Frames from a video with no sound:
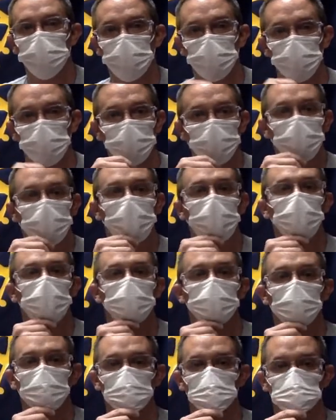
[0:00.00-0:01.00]
going to be a catered
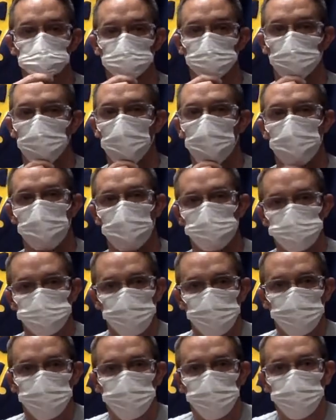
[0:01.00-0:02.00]
dinner.
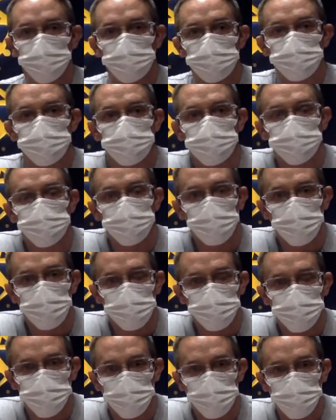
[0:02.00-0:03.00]
For those
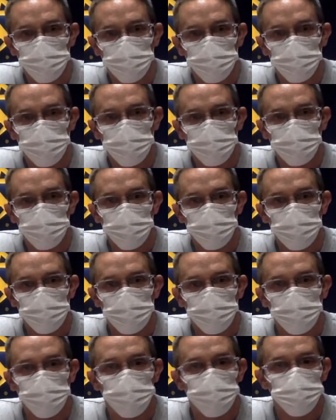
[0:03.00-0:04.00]
that are
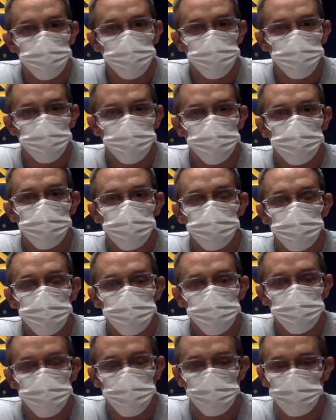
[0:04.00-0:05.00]
interested,
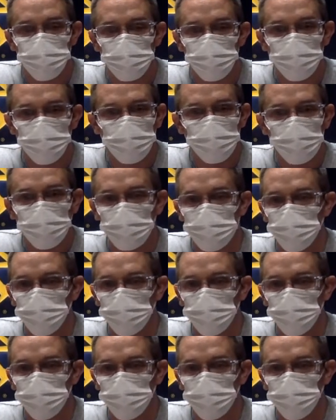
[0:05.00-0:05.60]
definitely